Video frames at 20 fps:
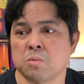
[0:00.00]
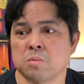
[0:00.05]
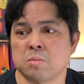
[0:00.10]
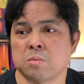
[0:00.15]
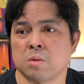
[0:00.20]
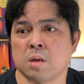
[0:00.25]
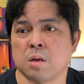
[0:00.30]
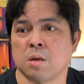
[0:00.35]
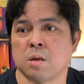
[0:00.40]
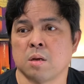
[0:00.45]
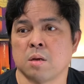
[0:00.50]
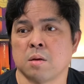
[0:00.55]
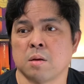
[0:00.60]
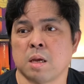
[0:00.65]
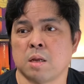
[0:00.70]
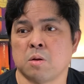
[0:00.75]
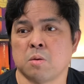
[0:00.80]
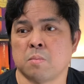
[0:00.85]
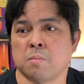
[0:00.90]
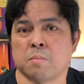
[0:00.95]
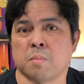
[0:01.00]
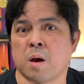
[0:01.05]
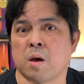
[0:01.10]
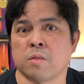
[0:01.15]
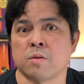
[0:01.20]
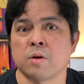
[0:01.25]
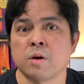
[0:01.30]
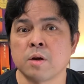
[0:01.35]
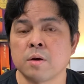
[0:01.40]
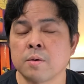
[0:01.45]
don't
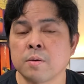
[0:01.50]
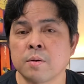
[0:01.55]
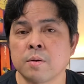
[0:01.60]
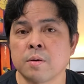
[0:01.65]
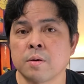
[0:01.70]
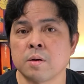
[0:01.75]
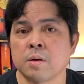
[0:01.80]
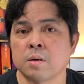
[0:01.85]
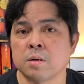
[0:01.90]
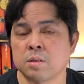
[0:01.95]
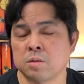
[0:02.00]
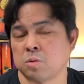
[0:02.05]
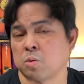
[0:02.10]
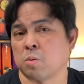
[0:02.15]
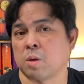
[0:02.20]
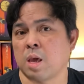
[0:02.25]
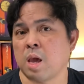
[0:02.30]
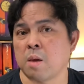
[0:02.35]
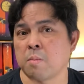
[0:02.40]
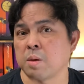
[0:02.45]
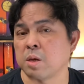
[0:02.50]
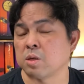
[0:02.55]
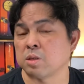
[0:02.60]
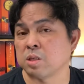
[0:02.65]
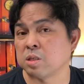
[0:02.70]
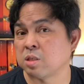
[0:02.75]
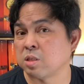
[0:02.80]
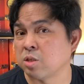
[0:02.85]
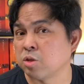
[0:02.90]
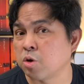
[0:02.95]
bother. It's okay because
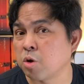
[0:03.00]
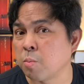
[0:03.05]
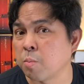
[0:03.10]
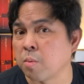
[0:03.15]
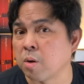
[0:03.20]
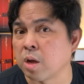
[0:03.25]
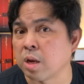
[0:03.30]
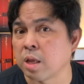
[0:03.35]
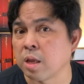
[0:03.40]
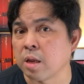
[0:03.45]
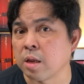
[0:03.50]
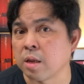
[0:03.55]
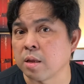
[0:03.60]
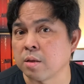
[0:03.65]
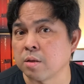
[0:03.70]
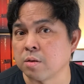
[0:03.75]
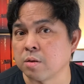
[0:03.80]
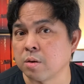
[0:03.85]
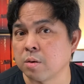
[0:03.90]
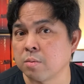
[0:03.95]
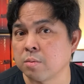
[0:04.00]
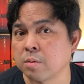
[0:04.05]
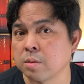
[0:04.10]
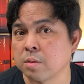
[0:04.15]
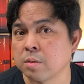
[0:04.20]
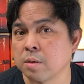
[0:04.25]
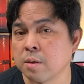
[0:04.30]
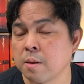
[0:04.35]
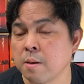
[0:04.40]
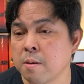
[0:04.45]
it's your money, you know.
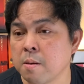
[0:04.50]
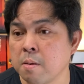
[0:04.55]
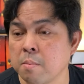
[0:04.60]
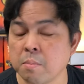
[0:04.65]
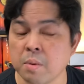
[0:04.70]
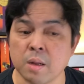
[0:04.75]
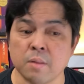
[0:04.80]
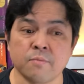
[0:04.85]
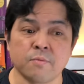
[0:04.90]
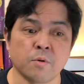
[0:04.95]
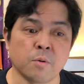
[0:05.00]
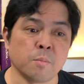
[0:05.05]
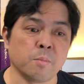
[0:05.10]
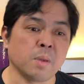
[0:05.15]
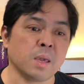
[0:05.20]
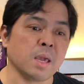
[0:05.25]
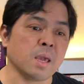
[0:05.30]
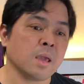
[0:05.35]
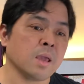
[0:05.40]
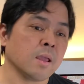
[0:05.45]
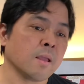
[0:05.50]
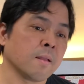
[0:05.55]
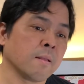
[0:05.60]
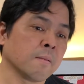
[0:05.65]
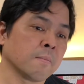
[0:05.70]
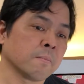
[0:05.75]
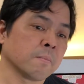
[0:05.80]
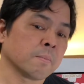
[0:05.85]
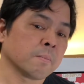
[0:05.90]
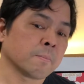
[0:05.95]
But for me,
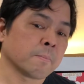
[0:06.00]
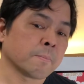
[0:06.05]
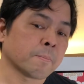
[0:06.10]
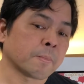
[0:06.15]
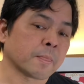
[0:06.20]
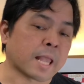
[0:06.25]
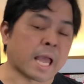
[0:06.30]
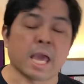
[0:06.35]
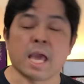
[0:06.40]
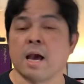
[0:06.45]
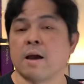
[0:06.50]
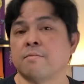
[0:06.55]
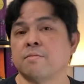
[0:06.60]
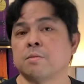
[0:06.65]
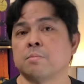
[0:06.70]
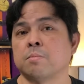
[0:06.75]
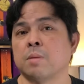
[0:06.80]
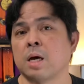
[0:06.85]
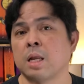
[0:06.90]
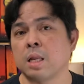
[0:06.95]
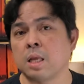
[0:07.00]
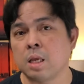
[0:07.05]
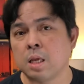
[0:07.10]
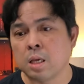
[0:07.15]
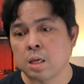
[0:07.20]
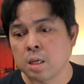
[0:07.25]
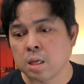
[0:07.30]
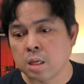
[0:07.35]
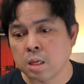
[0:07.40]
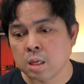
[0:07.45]
I have the money.
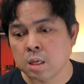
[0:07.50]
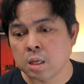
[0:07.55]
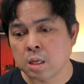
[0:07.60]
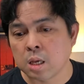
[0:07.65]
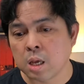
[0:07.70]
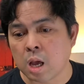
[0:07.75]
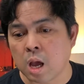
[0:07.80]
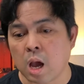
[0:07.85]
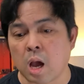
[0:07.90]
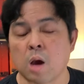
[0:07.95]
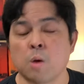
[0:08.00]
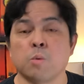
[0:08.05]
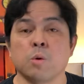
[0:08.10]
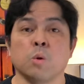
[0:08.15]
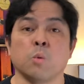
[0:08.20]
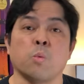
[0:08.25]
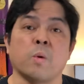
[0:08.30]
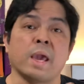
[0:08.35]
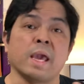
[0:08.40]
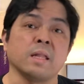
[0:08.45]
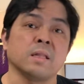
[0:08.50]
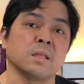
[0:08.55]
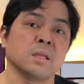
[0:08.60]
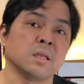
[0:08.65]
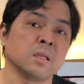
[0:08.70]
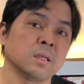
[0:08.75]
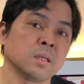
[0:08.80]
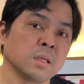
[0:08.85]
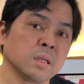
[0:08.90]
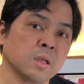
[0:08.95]
I will wait
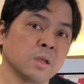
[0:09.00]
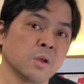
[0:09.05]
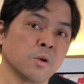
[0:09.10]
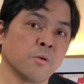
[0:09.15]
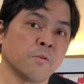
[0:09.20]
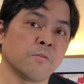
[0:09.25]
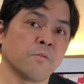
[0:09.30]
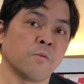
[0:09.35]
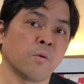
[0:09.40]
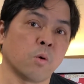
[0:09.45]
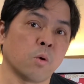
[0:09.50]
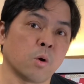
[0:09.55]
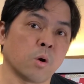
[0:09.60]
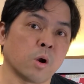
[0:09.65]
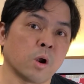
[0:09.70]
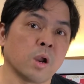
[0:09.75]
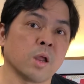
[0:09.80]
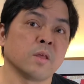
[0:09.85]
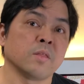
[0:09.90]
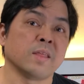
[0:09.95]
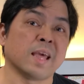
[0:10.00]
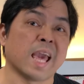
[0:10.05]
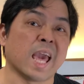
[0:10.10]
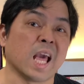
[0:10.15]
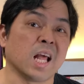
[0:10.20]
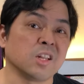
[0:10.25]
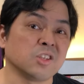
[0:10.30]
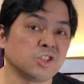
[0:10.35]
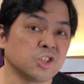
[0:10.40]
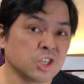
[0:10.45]
for the
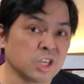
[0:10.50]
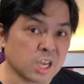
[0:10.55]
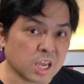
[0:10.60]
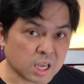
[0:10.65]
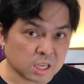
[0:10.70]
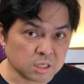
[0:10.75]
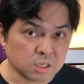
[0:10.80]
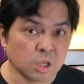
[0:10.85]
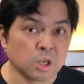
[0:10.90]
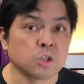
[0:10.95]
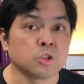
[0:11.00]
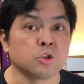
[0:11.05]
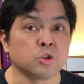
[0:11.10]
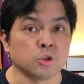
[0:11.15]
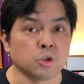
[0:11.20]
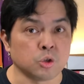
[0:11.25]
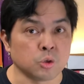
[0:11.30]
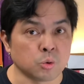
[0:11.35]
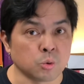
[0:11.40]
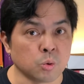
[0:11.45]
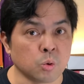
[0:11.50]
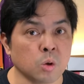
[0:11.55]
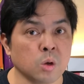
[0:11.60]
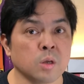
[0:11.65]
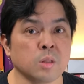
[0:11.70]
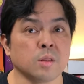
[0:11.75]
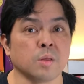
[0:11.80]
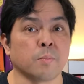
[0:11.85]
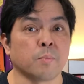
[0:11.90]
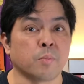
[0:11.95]
LGS to do
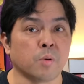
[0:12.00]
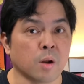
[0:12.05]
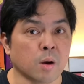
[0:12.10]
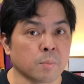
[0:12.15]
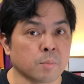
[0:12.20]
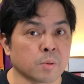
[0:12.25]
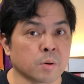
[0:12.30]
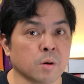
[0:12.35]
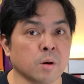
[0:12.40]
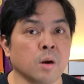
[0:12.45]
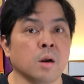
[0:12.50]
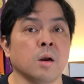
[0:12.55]
the proper